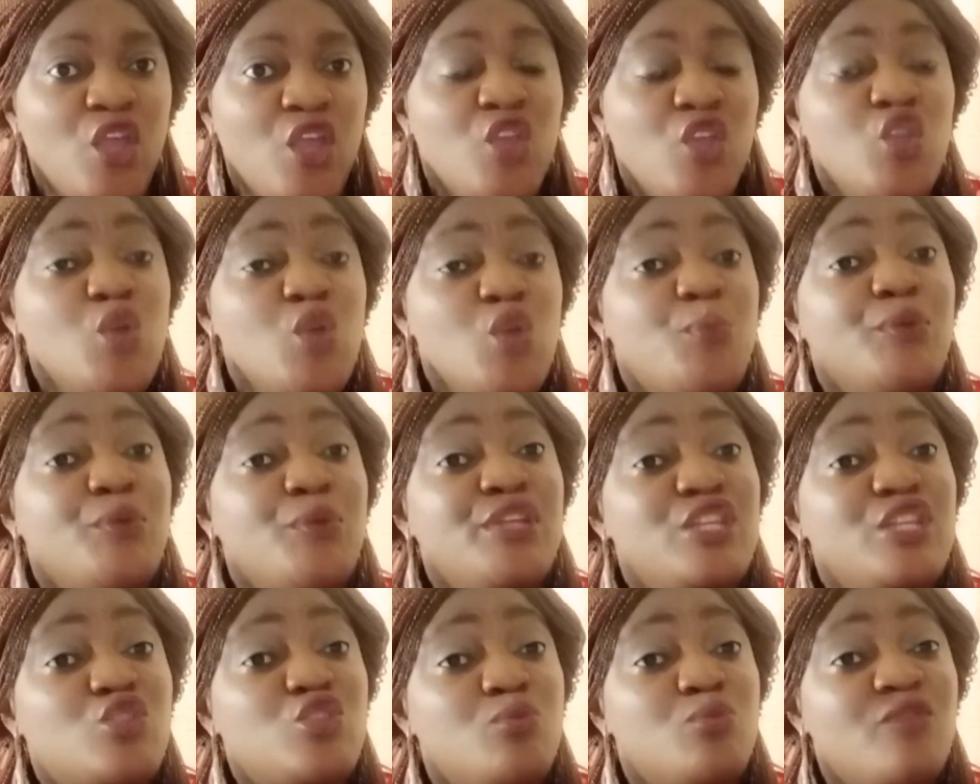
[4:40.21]
You people
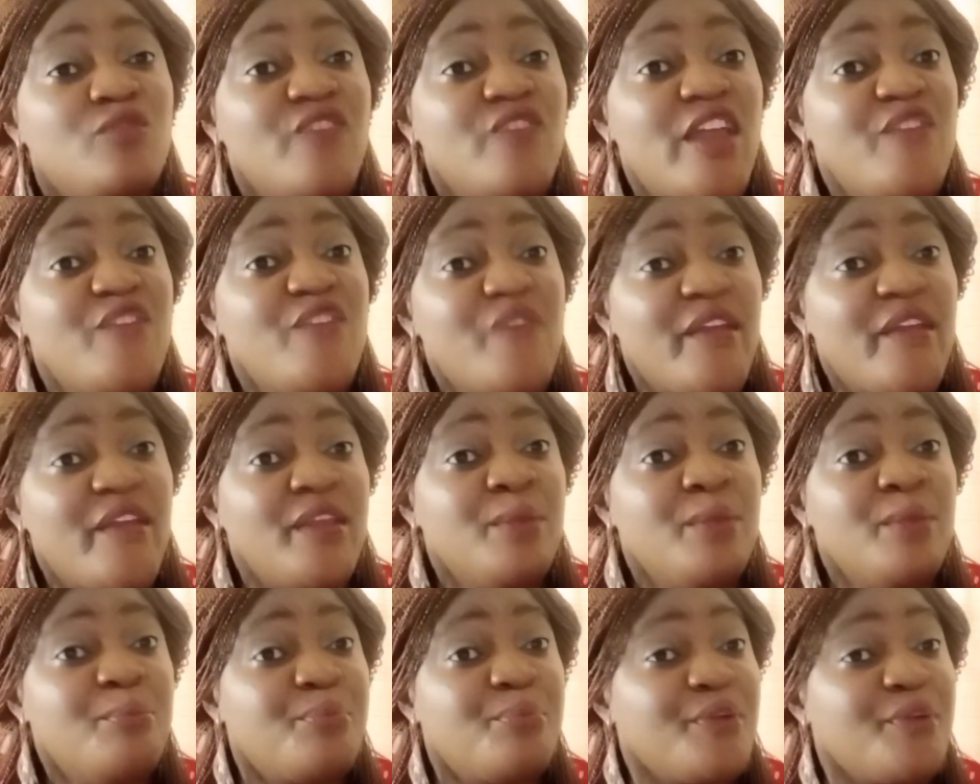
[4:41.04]
need to be very,
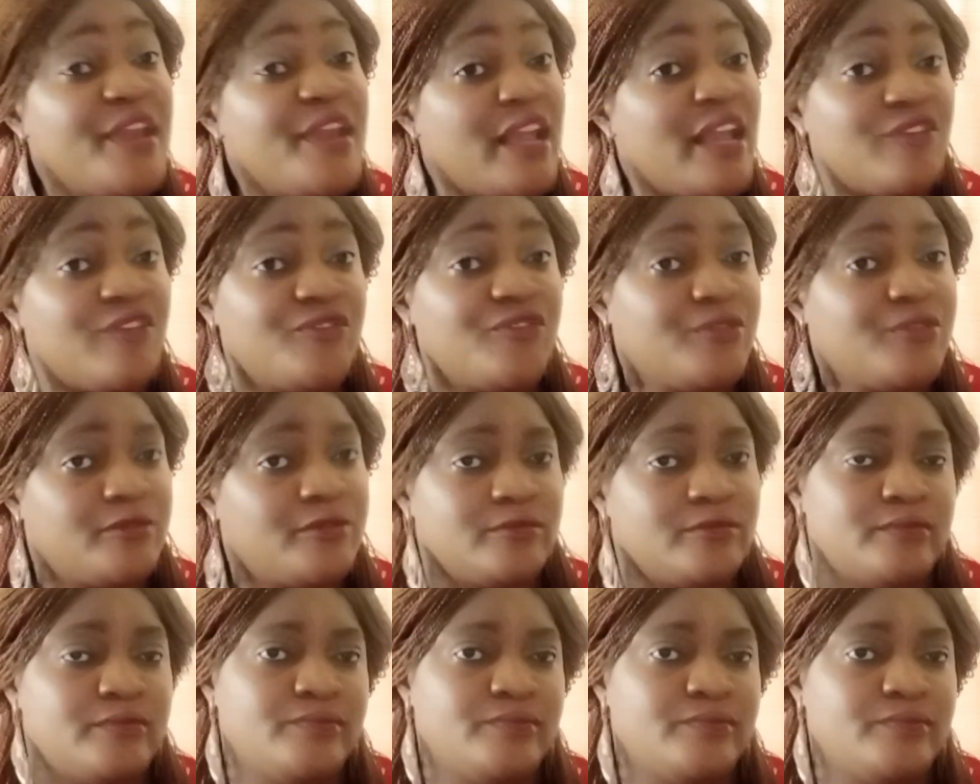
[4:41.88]
very prayerful.